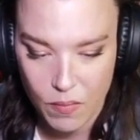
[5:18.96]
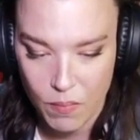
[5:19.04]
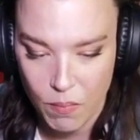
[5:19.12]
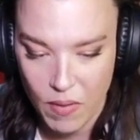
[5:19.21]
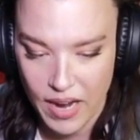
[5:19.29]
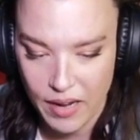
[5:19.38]

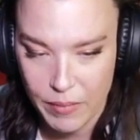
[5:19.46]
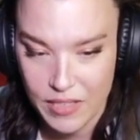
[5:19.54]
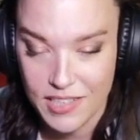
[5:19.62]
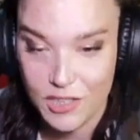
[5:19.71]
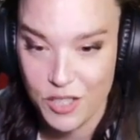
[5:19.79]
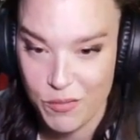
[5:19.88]
my
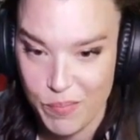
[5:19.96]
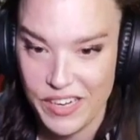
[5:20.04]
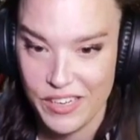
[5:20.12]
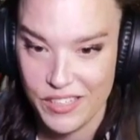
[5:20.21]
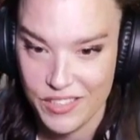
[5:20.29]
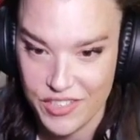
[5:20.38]
musician
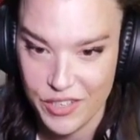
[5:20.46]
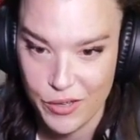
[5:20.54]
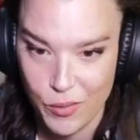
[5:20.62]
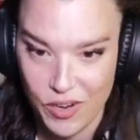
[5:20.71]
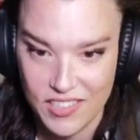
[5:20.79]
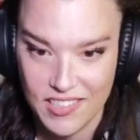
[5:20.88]
peers
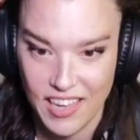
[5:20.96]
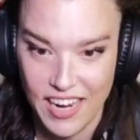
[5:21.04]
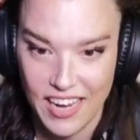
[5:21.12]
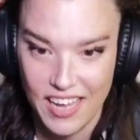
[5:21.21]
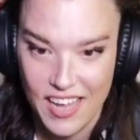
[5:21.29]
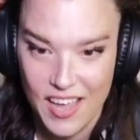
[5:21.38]
too, where it's
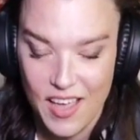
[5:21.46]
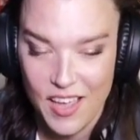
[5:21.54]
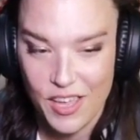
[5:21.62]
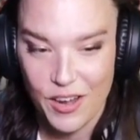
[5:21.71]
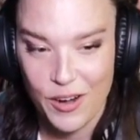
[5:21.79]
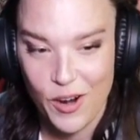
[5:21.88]
like
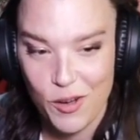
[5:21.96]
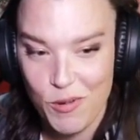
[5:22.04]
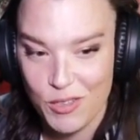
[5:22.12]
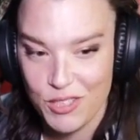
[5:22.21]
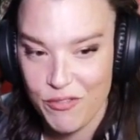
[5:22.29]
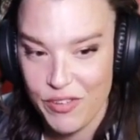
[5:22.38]
you can
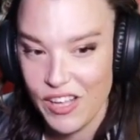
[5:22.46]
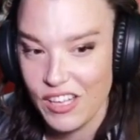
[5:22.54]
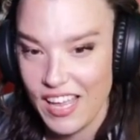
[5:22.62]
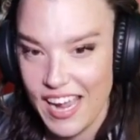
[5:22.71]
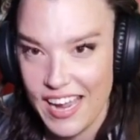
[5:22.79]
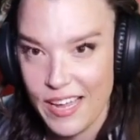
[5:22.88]
almost feel
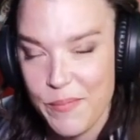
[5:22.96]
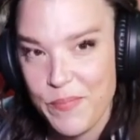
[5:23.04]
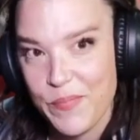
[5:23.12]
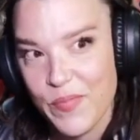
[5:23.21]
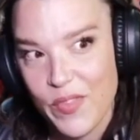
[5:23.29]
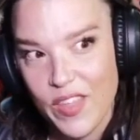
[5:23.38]
like
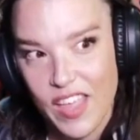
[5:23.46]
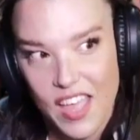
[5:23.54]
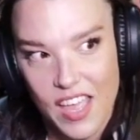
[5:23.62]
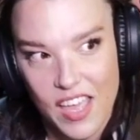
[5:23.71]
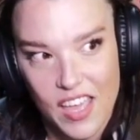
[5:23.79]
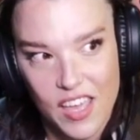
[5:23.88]

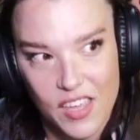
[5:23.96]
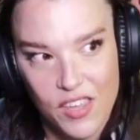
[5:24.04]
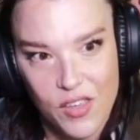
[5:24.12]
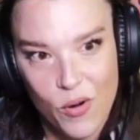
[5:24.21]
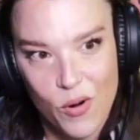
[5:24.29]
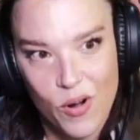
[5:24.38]

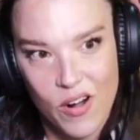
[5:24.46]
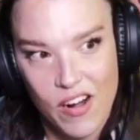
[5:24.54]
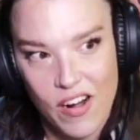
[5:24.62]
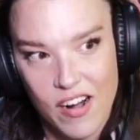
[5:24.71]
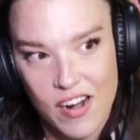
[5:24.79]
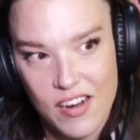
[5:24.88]

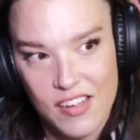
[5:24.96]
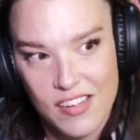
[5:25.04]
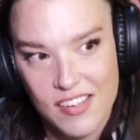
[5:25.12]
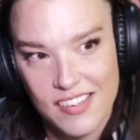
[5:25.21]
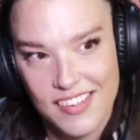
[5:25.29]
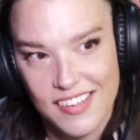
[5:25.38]
you're
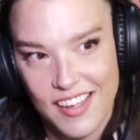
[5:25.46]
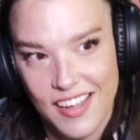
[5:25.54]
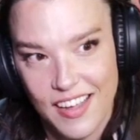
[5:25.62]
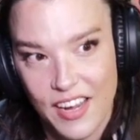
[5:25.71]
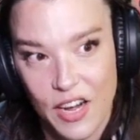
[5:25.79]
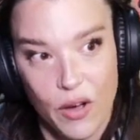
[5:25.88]

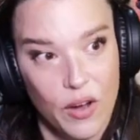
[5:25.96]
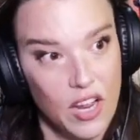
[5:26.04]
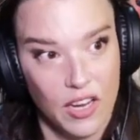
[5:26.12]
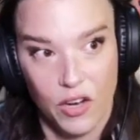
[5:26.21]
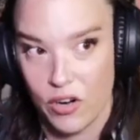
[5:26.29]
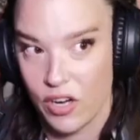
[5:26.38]
you know
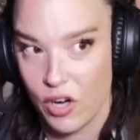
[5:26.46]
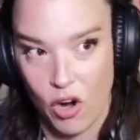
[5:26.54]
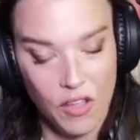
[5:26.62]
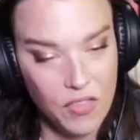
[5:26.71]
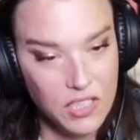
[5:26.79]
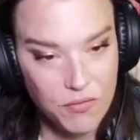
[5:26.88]
you're you're
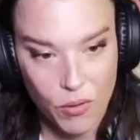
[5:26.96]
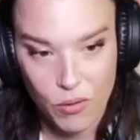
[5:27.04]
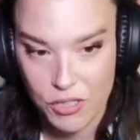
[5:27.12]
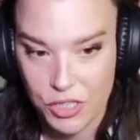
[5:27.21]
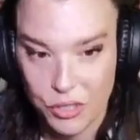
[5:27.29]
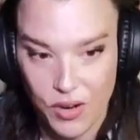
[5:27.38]
on this
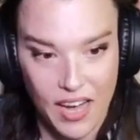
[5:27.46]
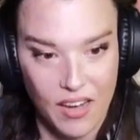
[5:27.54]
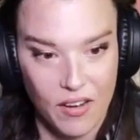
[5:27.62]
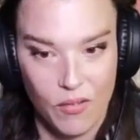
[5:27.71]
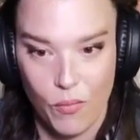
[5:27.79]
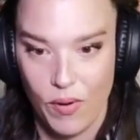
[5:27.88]
forward
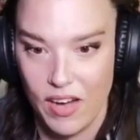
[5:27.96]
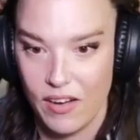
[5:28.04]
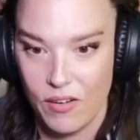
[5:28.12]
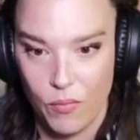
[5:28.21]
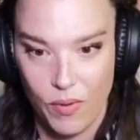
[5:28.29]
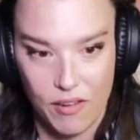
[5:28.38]
train
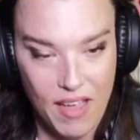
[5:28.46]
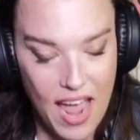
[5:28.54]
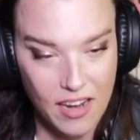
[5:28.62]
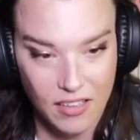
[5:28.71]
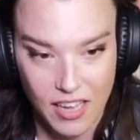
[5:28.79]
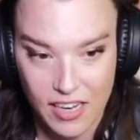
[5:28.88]
we we've
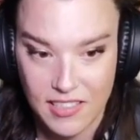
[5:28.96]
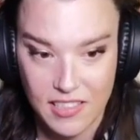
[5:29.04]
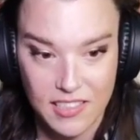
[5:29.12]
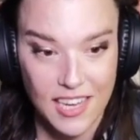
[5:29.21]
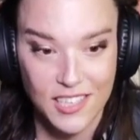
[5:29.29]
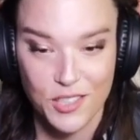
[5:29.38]
had a lot of
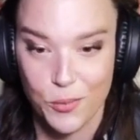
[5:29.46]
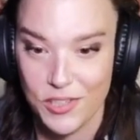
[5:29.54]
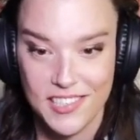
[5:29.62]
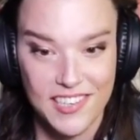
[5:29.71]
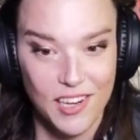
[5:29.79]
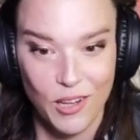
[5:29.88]
success we're
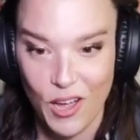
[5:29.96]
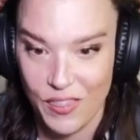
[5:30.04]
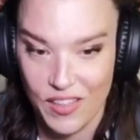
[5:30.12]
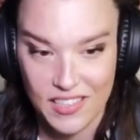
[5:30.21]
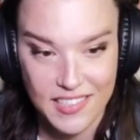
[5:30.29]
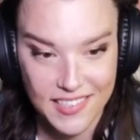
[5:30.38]
still
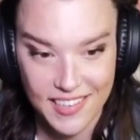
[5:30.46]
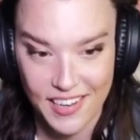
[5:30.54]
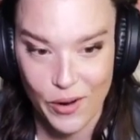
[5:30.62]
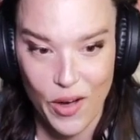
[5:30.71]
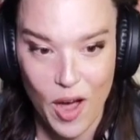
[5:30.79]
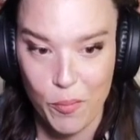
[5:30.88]
on this you
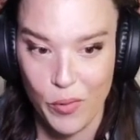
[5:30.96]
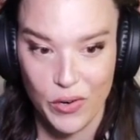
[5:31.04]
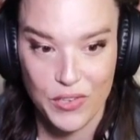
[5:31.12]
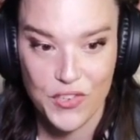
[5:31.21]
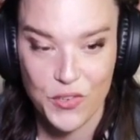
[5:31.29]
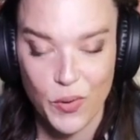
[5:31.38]
know
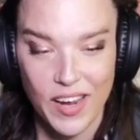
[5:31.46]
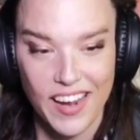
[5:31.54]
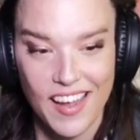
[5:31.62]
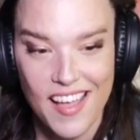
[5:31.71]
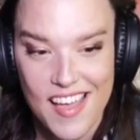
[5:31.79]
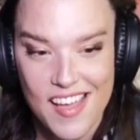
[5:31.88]
upward swing